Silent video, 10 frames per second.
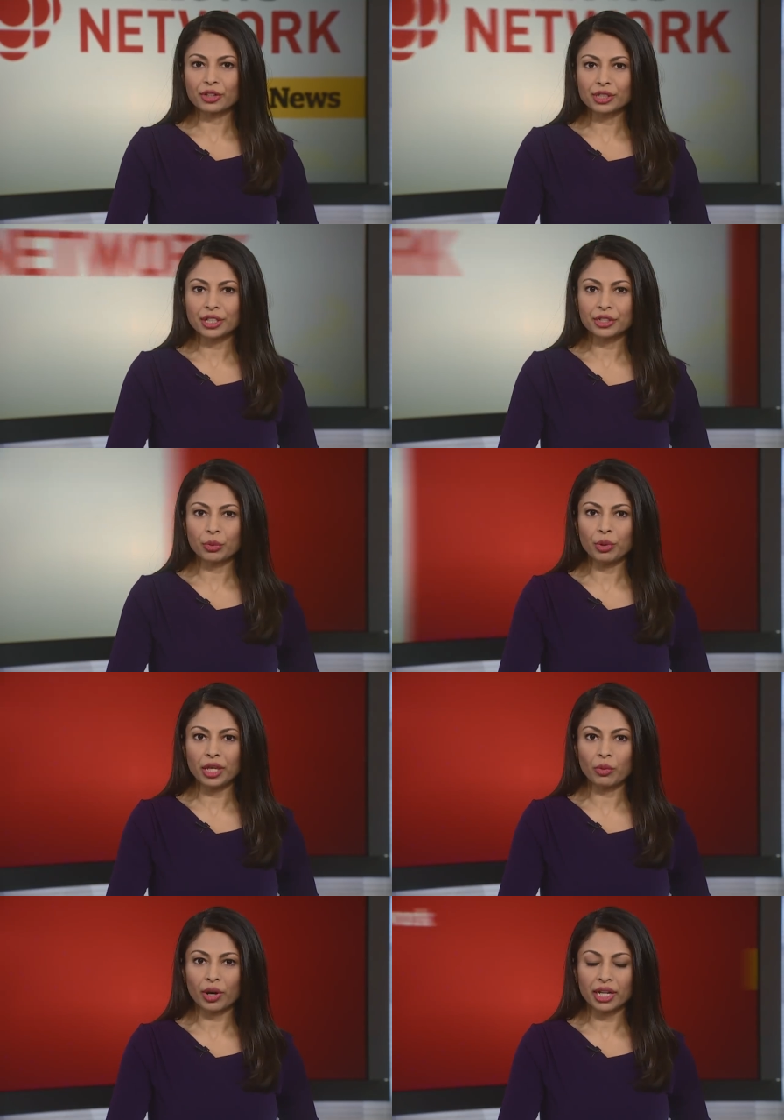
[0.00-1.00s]
earlier in the
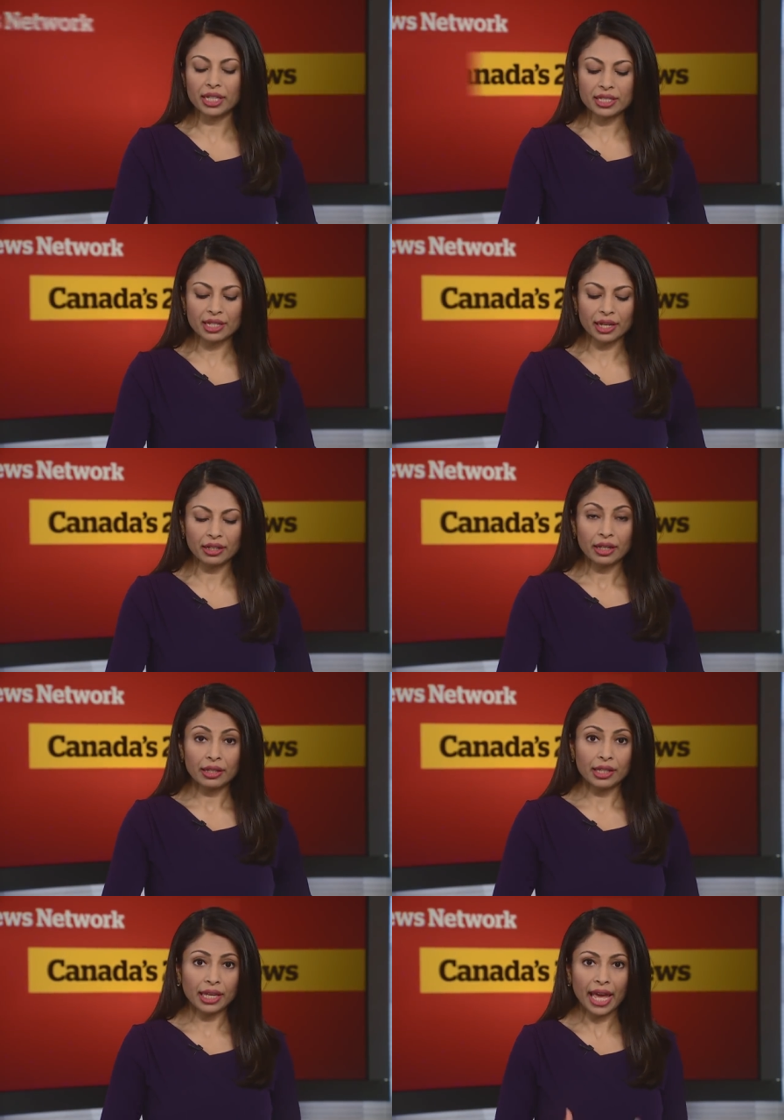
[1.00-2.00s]
week where he said
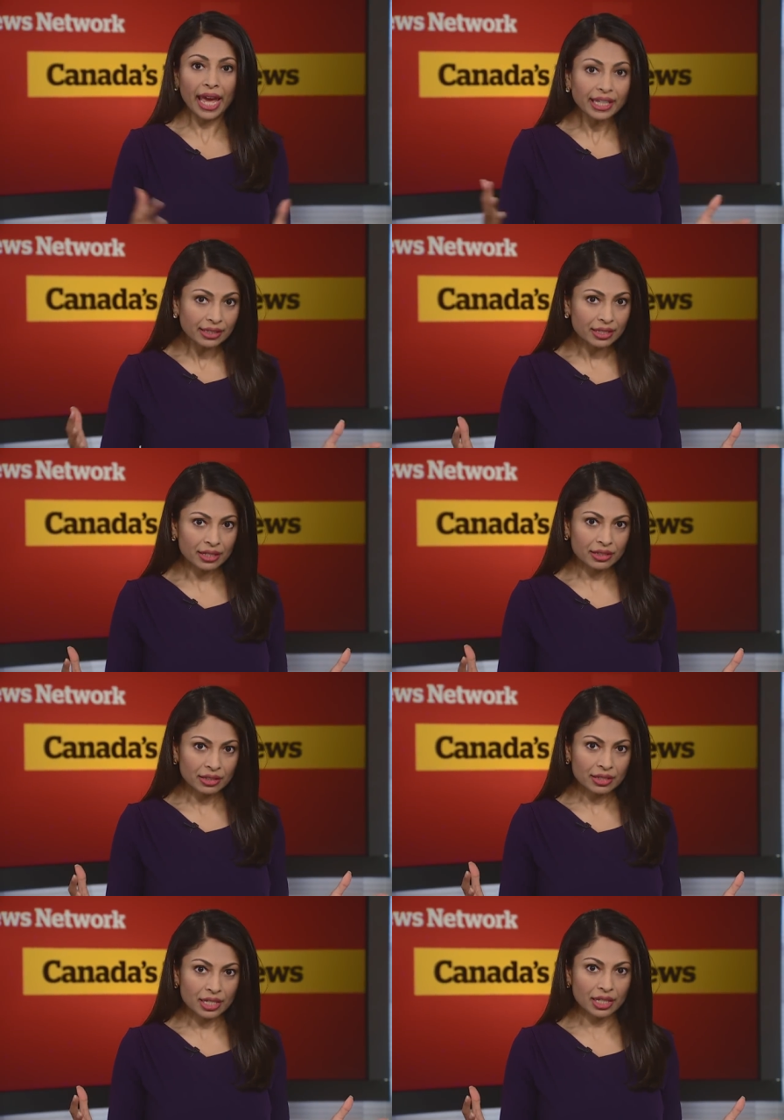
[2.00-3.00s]
he hates
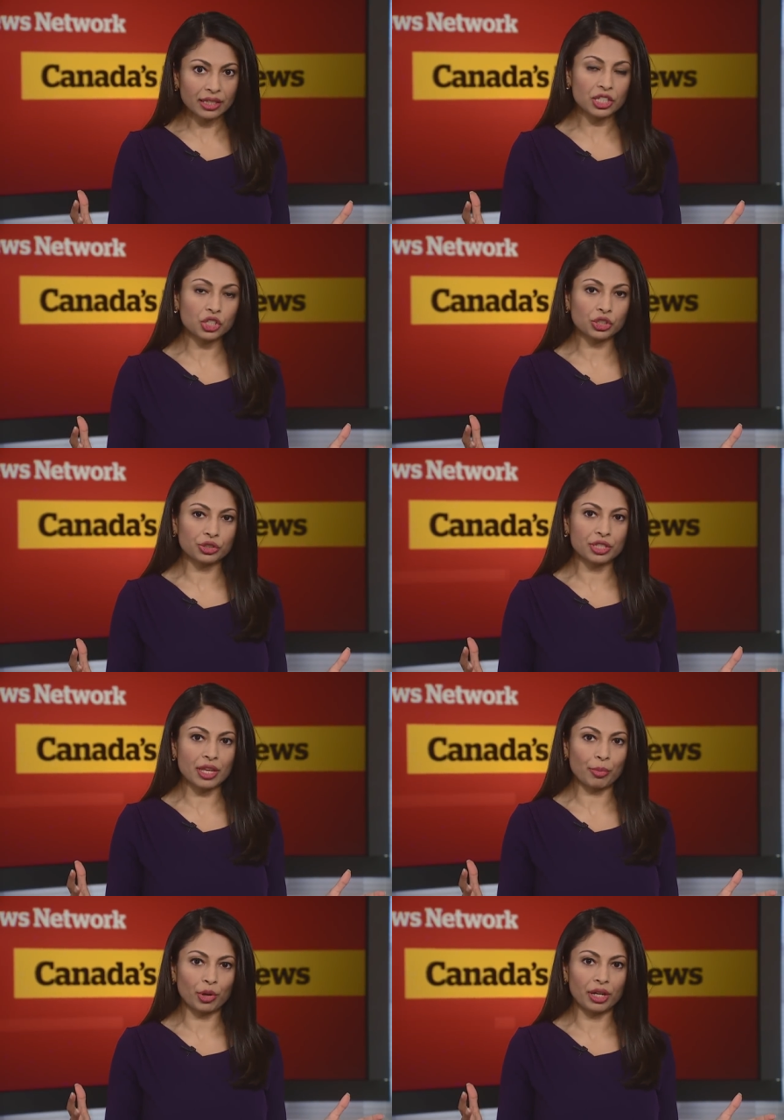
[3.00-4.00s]
seeing these children
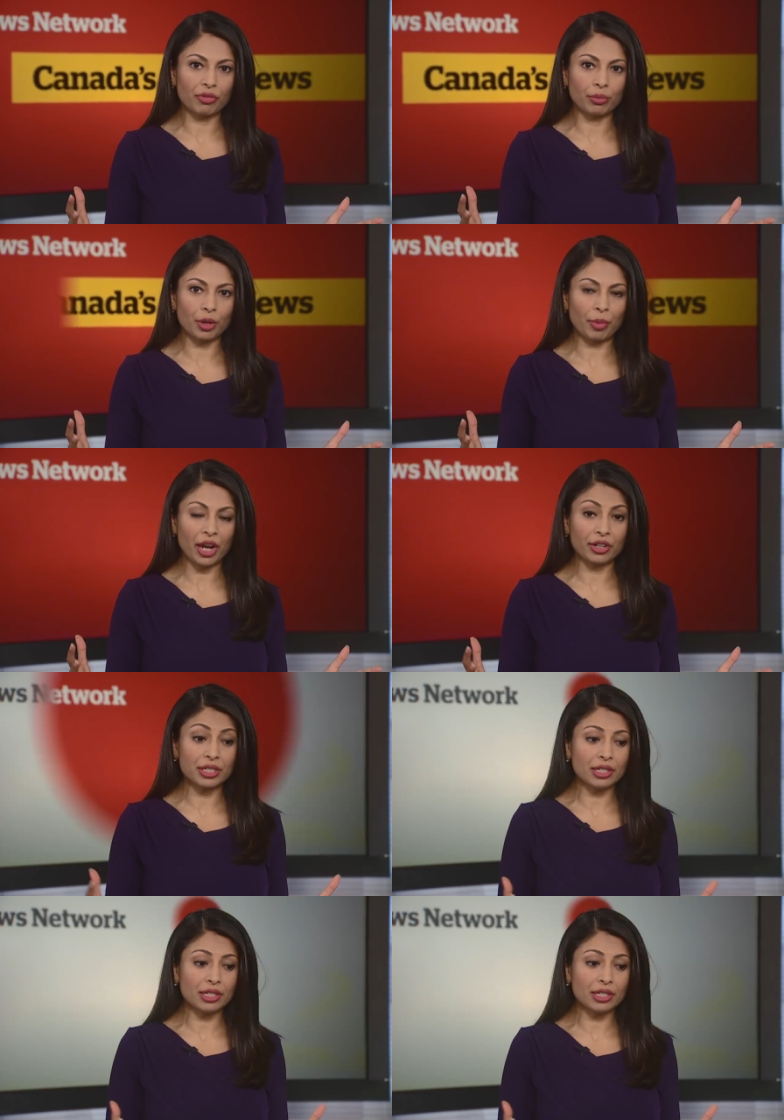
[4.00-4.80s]
separated from their parents.